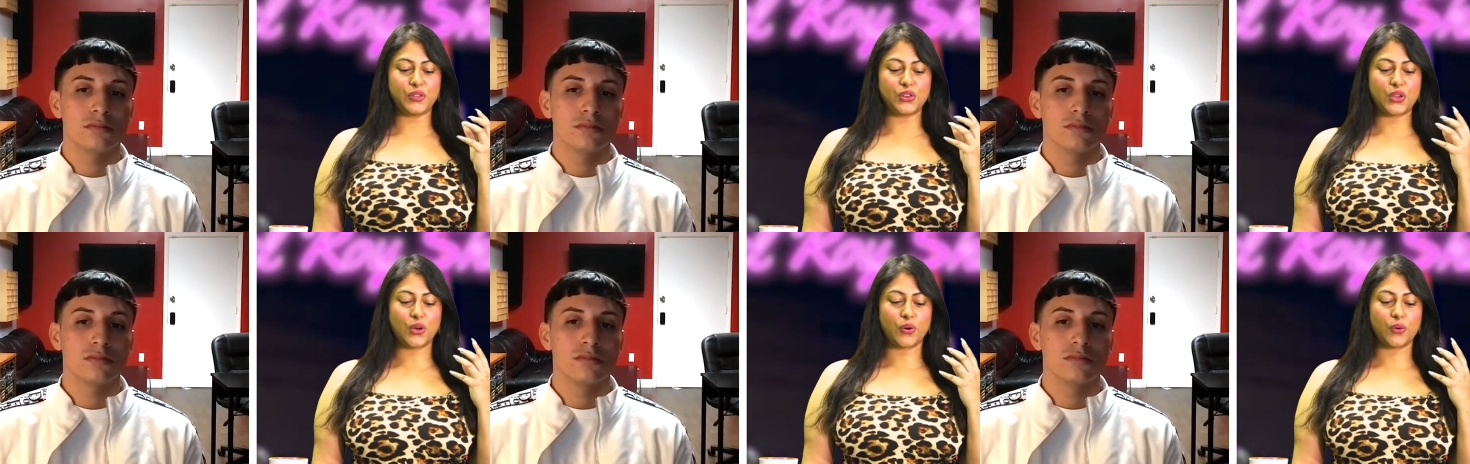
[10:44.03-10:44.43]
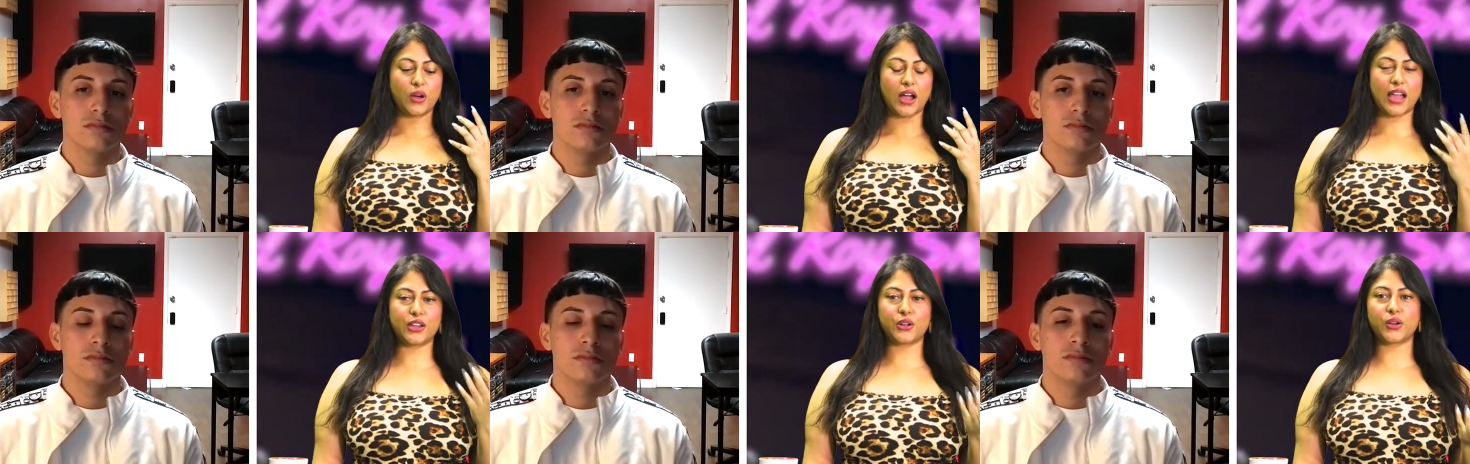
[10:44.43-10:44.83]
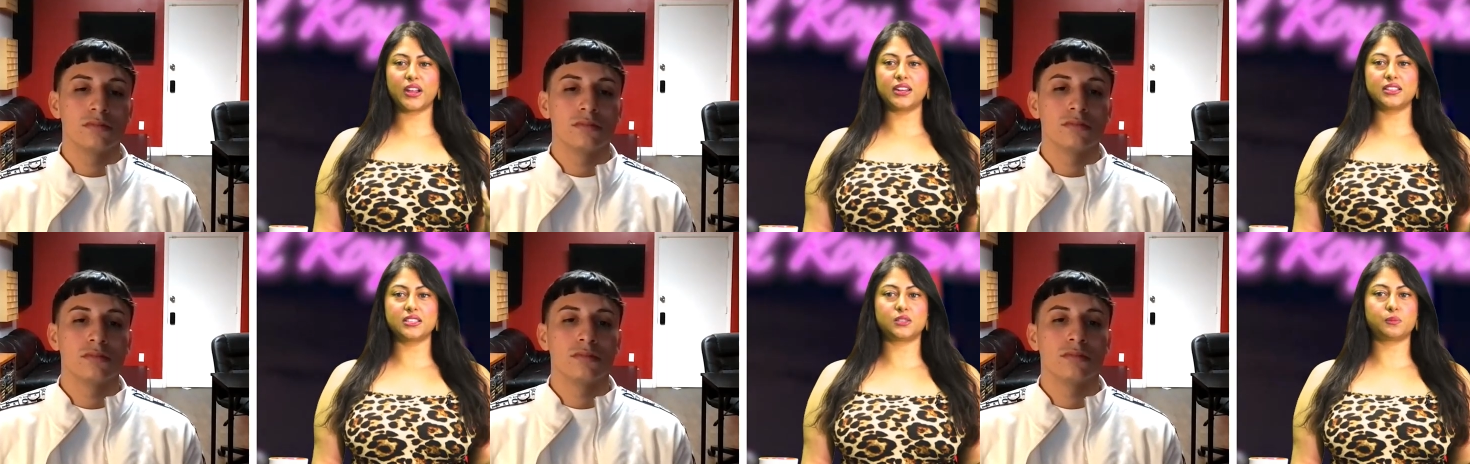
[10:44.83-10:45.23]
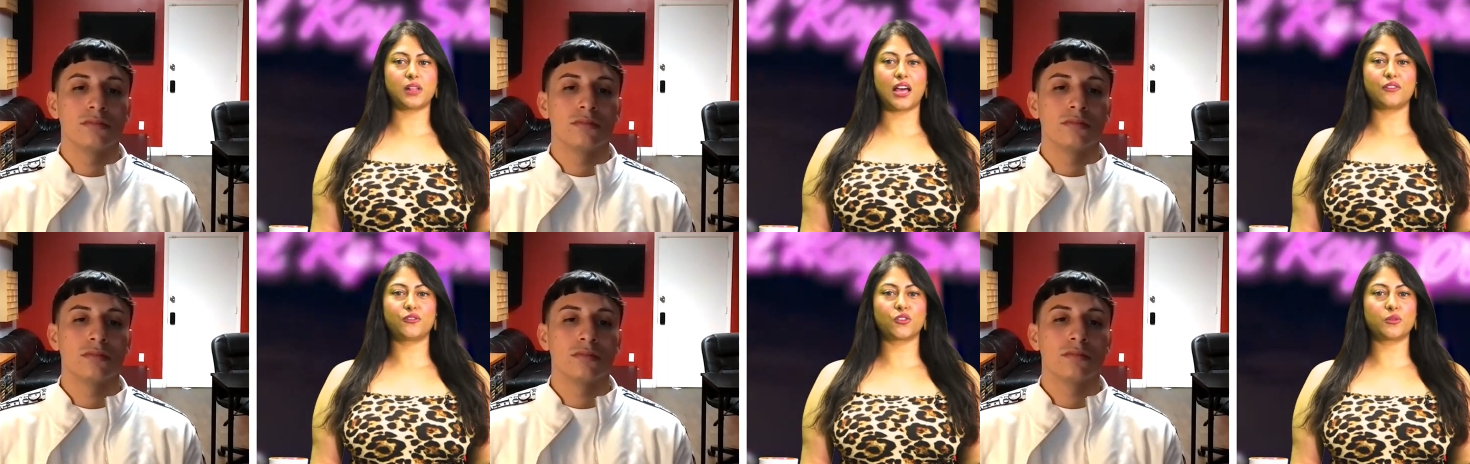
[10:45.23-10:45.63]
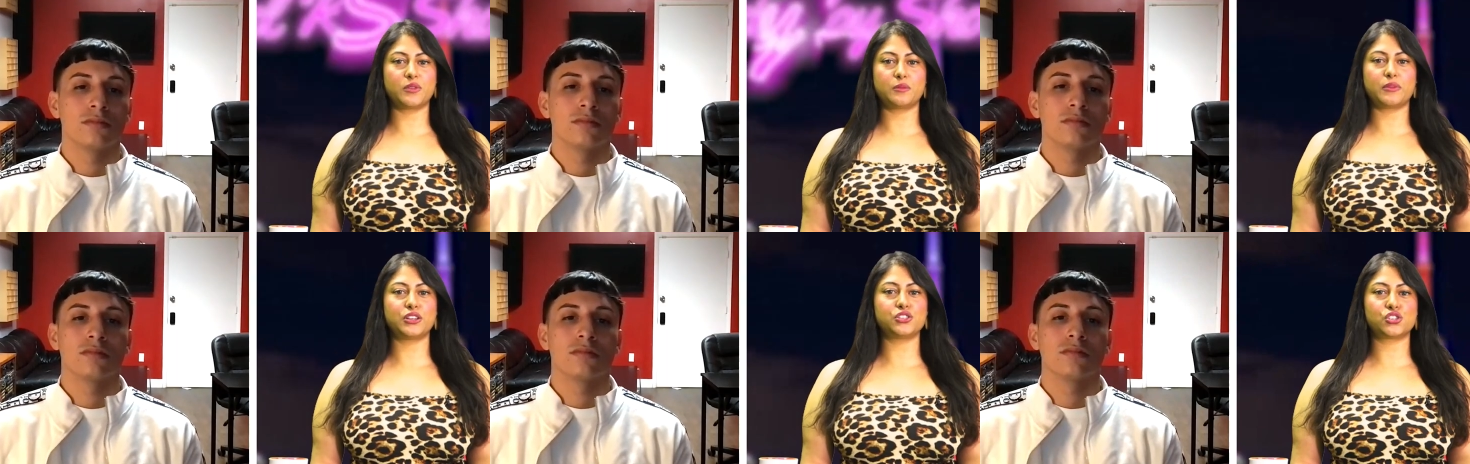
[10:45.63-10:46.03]
Speaker 1: you know, I created this platform
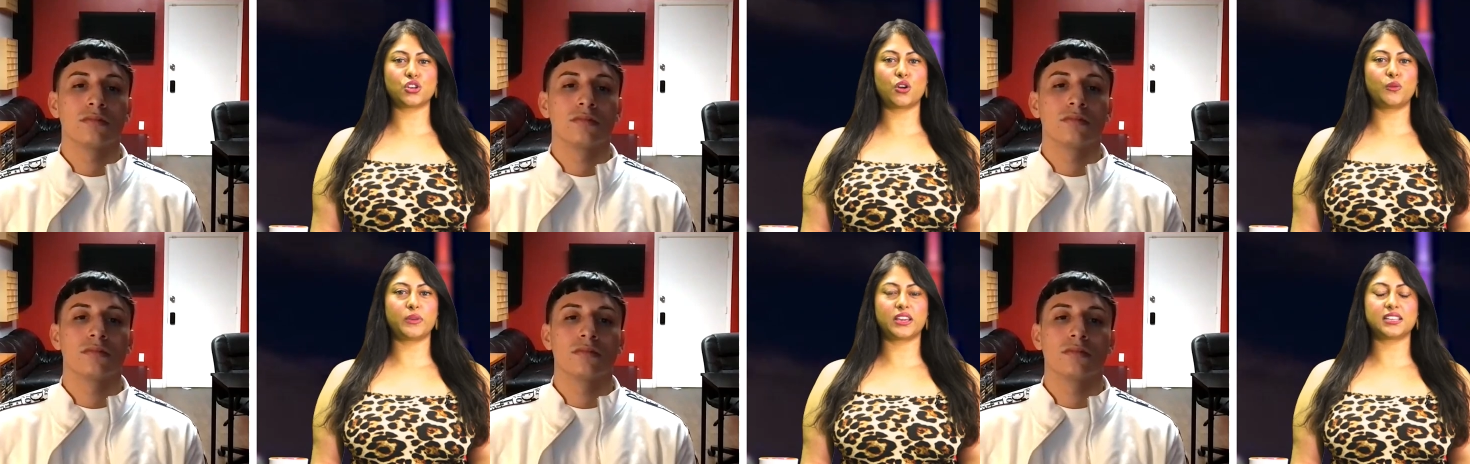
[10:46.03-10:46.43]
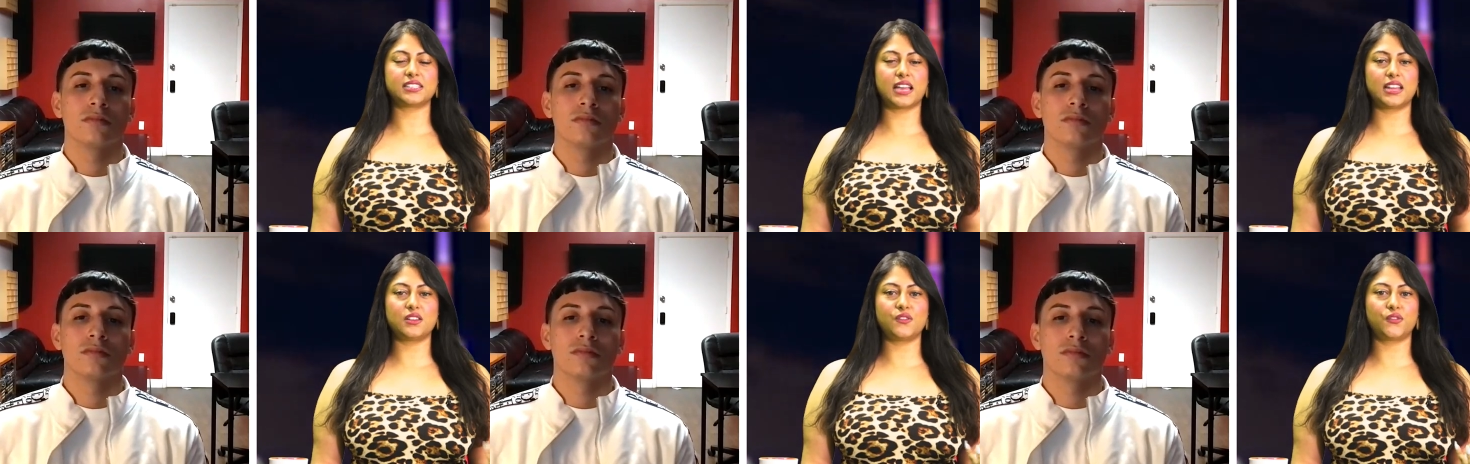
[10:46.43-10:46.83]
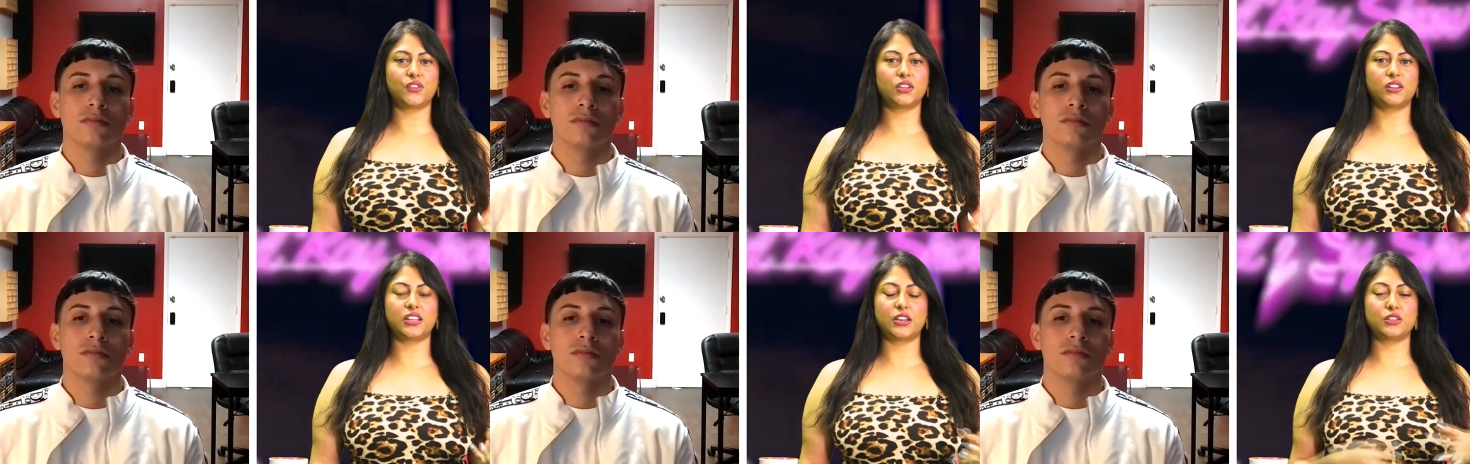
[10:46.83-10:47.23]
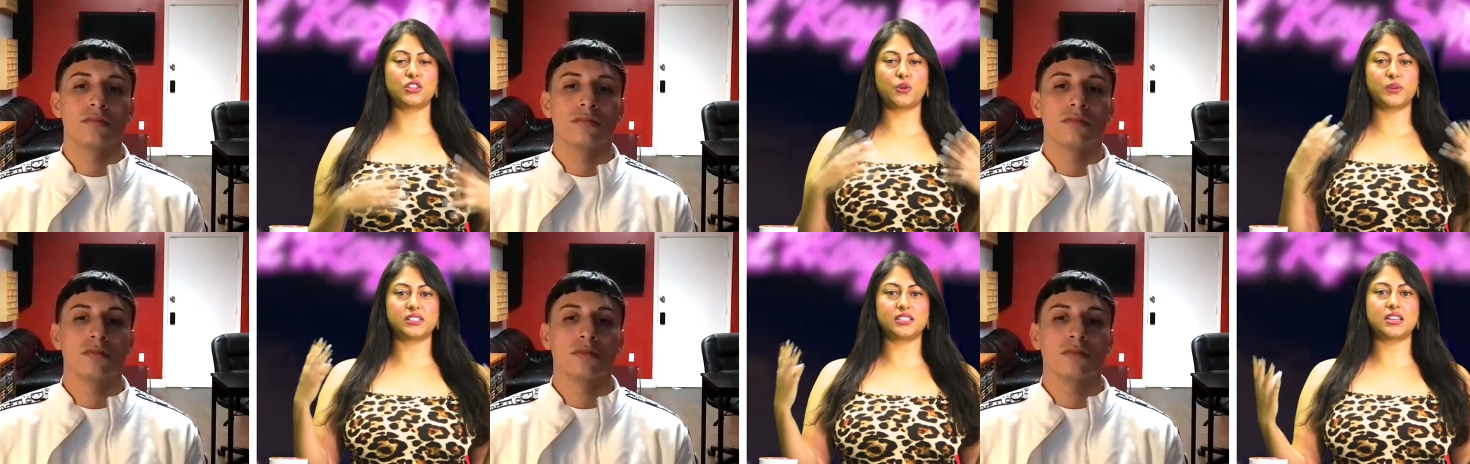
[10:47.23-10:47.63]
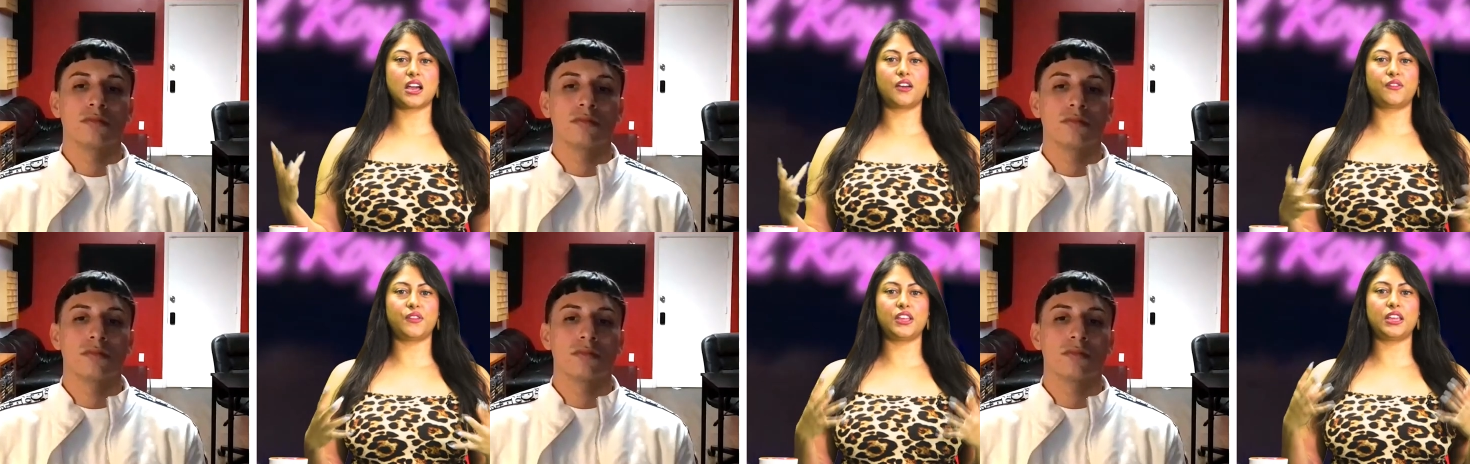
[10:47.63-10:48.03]
in my show because I didn't feel that there was
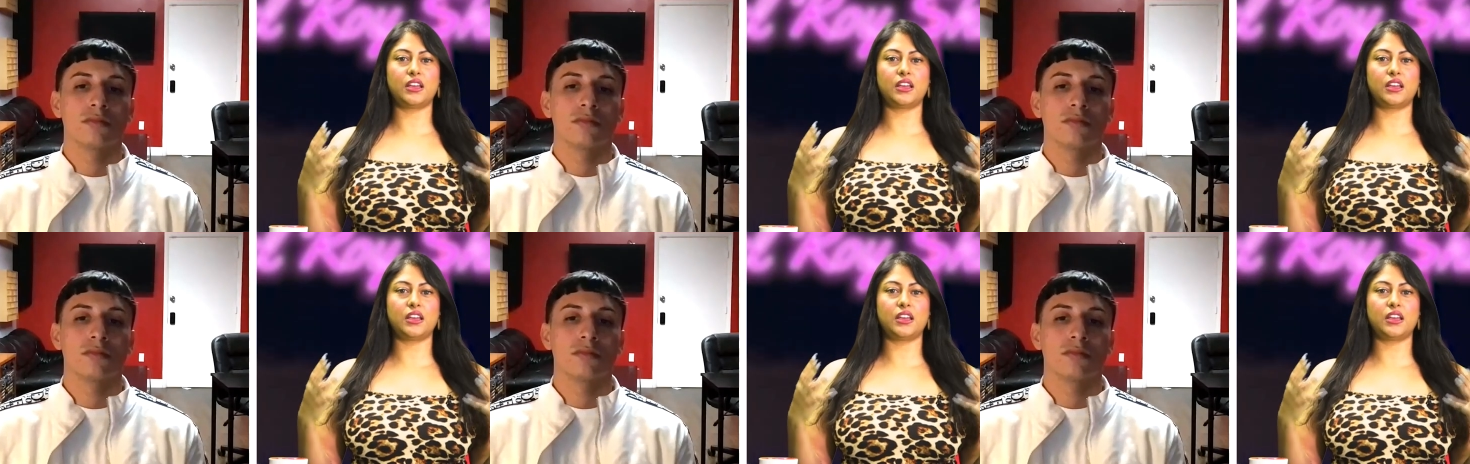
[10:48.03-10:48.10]
enough